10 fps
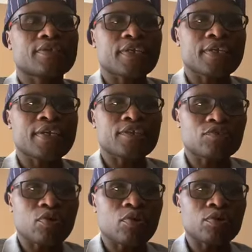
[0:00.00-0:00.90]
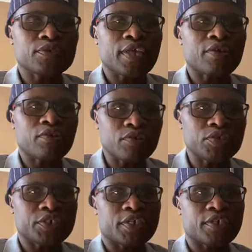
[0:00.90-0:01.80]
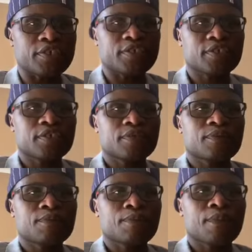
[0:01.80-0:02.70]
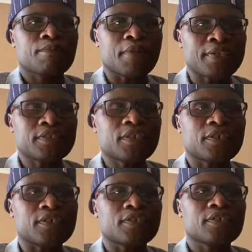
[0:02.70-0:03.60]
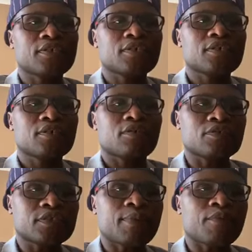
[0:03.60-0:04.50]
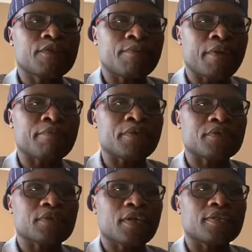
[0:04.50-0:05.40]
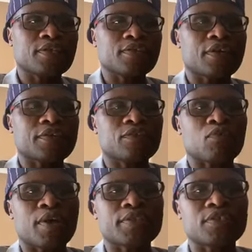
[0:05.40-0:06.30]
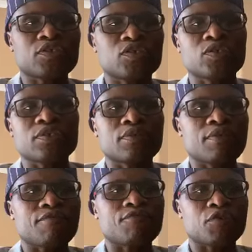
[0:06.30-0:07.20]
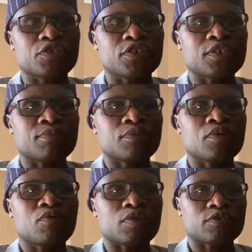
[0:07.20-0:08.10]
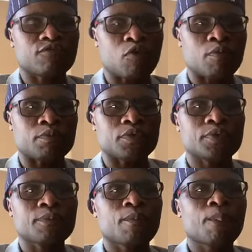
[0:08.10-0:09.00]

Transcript: is taking a toll psychologically, mentally, on some of the members, and this is the reason why this fourth team was formed.